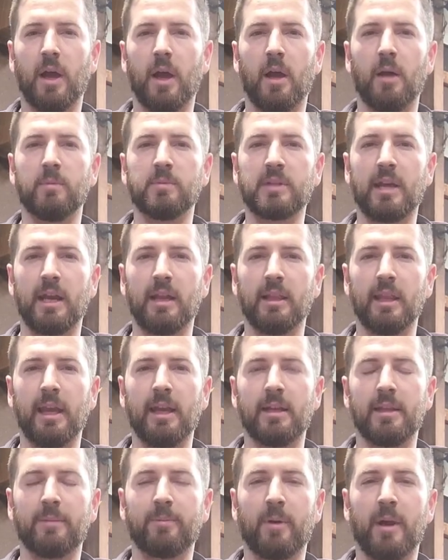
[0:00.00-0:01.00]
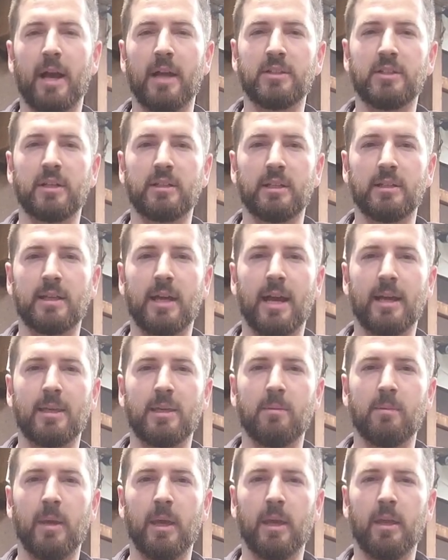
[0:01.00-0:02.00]
It's kind of late in the project to
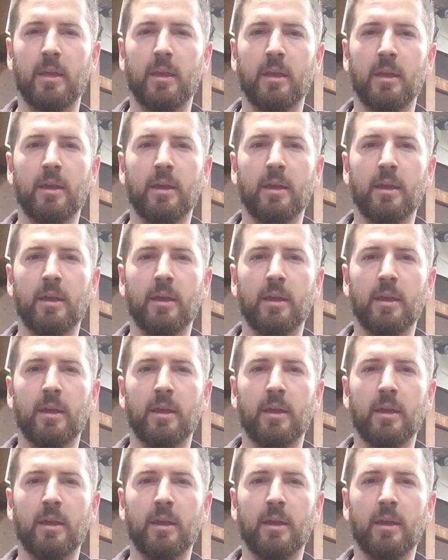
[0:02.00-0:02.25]
document